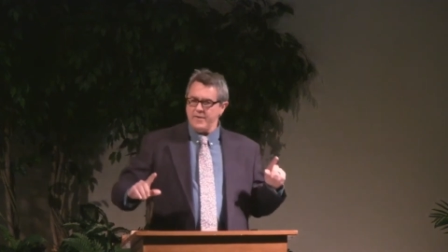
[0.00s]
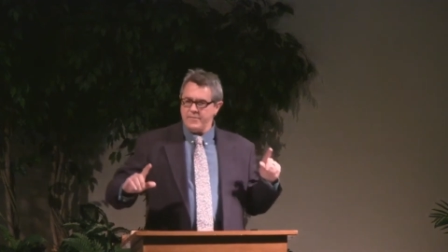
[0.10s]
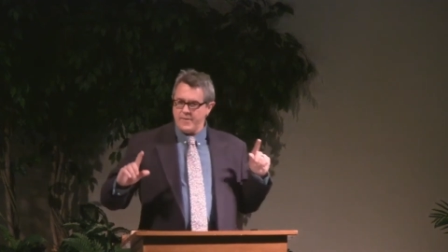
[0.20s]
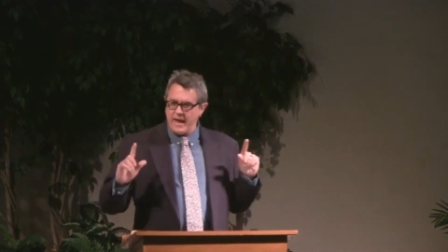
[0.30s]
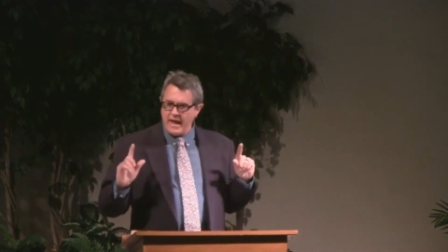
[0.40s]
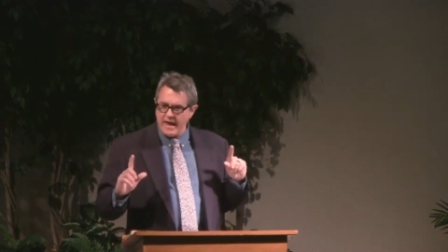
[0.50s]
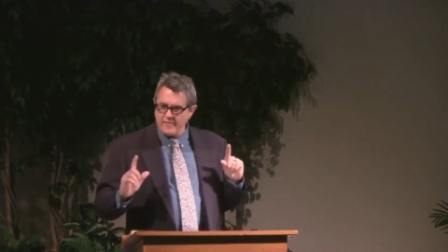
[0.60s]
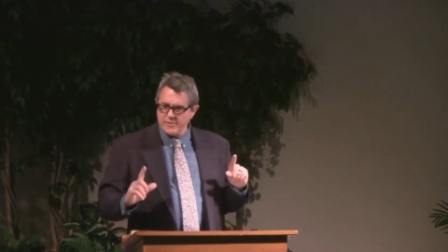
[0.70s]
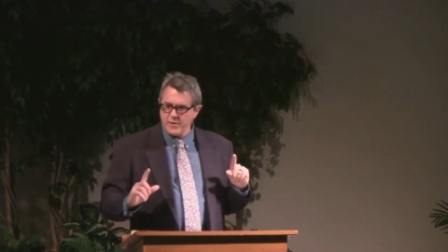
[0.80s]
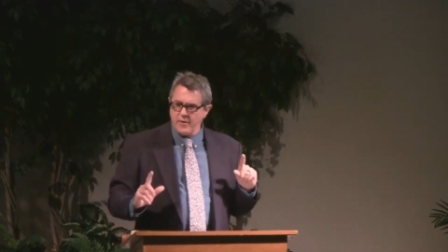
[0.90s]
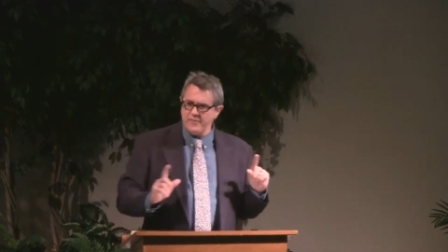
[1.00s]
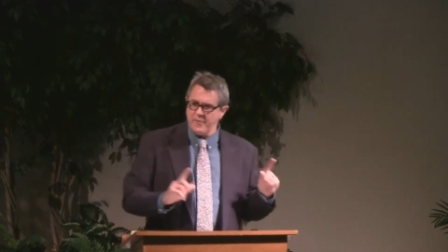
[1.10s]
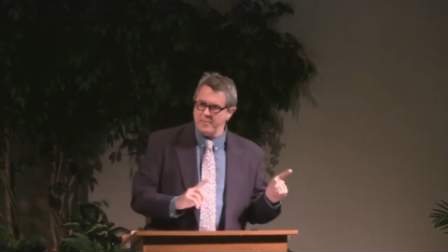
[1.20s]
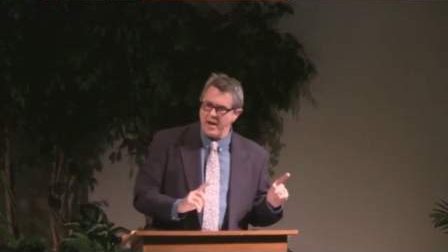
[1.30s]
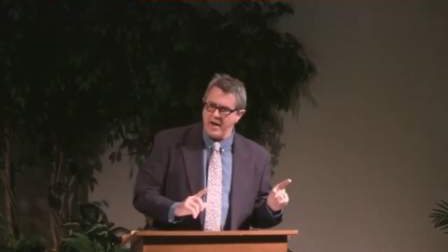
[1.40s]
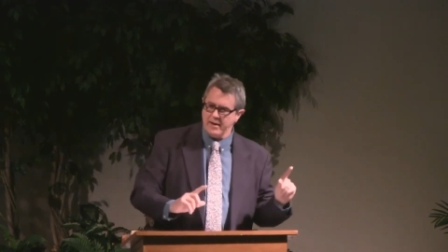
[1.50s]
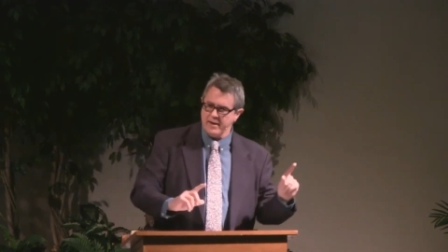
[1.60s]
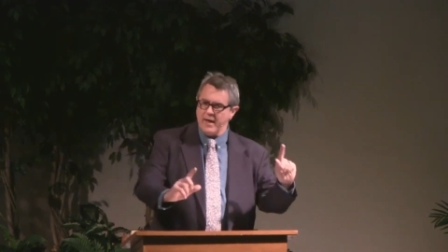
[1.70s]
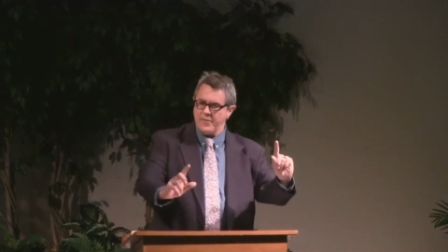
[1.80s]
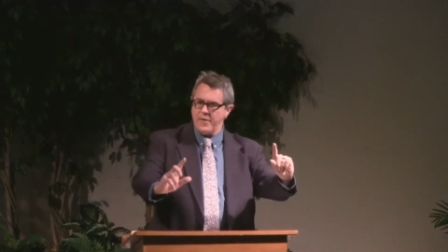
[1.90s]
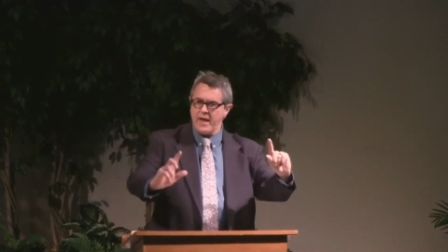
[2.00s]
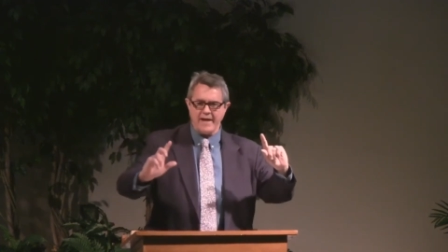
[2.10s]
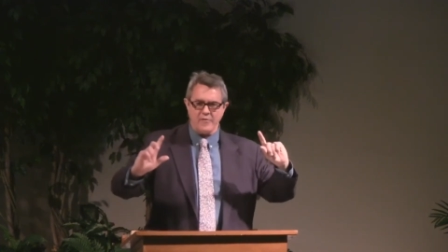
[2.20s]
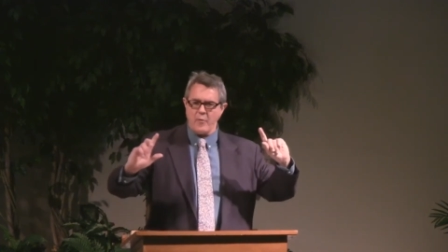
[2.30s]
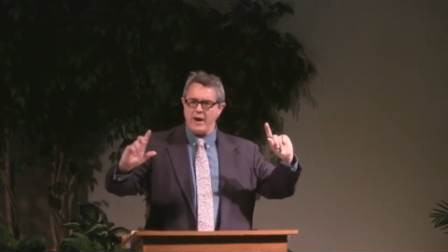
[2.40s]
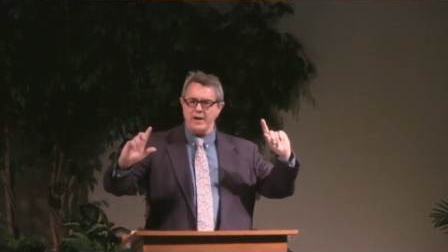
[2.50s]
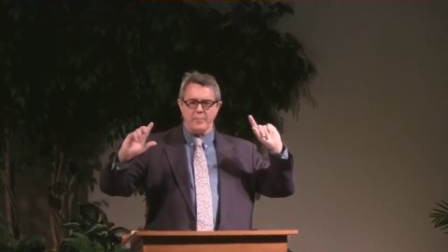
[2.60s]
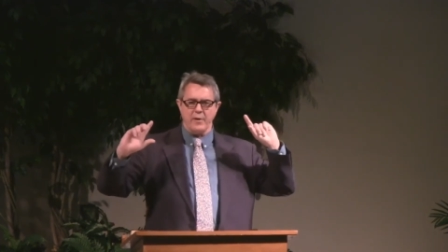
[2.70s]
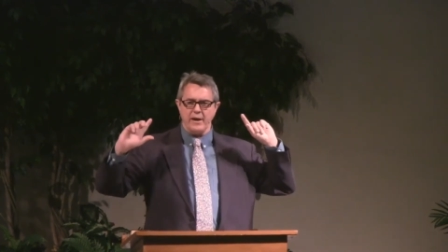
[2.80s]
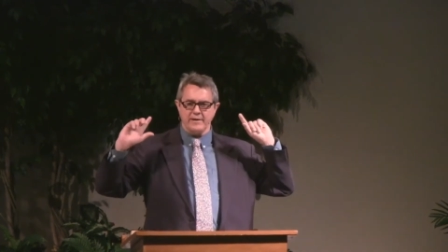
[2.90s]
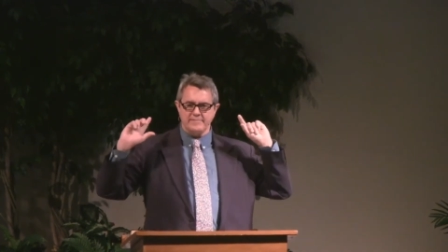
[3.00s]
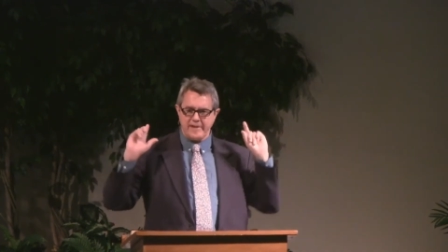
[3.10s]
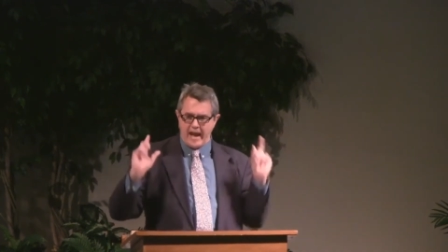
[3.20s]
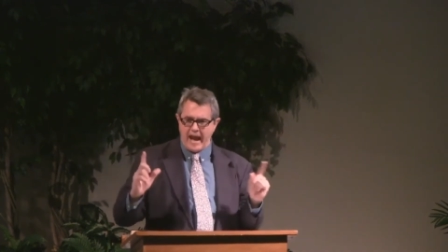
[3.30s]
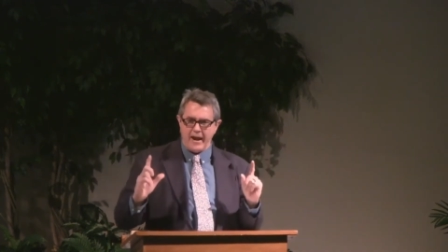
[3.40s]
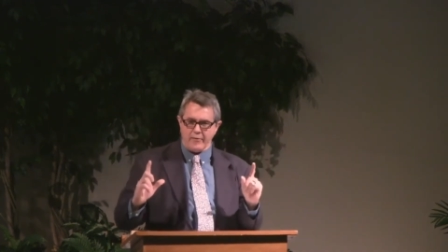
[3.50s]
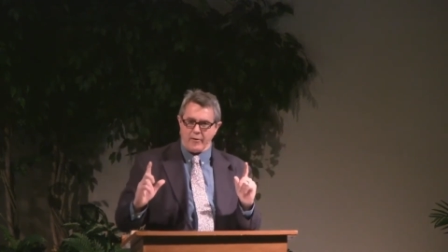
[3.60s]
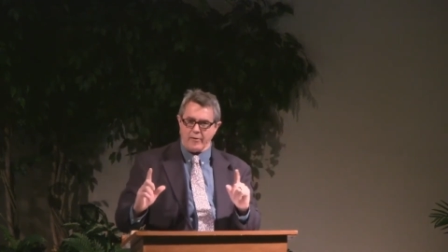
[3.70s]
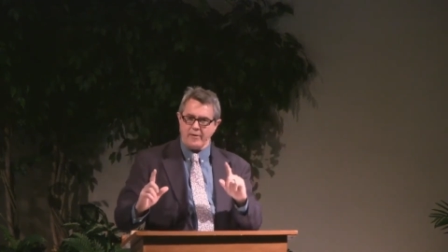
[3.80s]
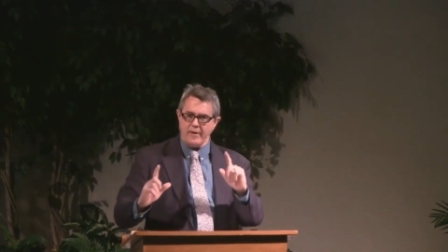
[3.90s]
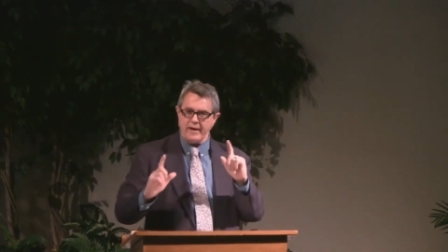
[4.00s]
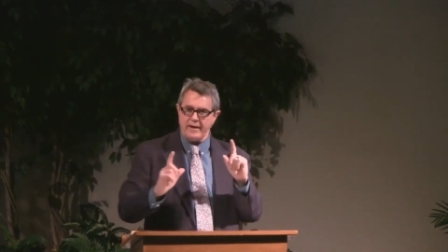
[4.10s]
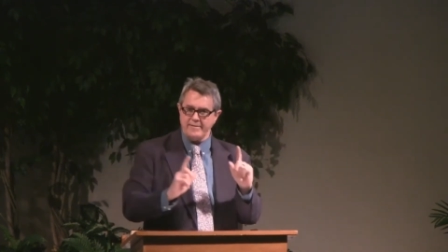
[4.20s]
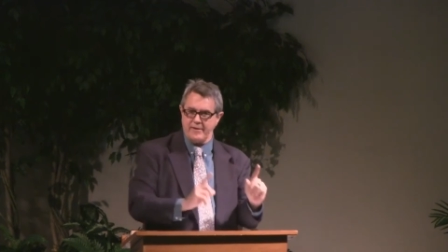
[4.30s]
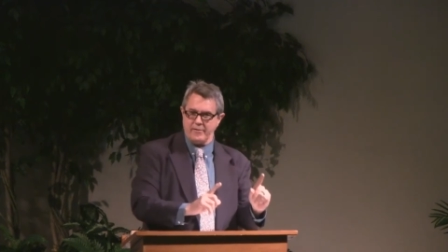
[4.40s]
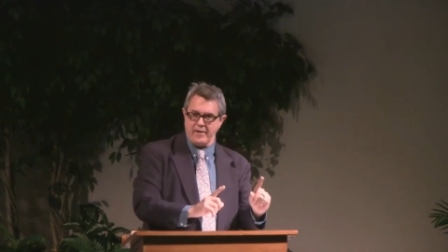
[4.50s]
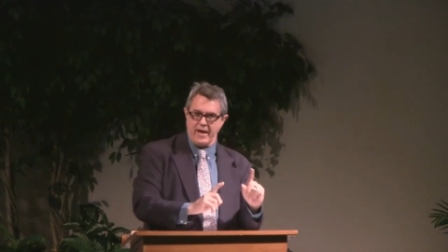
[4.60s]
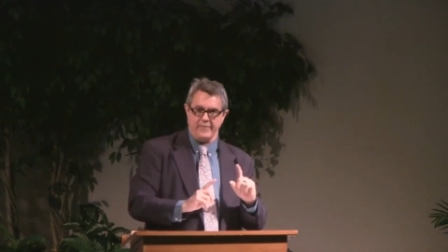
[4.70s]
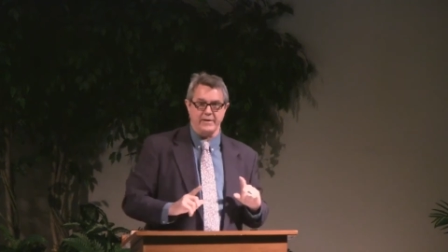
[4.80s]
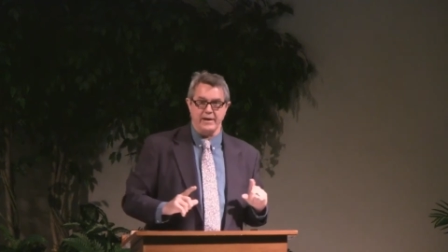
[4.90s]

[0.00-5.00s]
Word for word: they have authority from God, they have a way to bring terror into your life.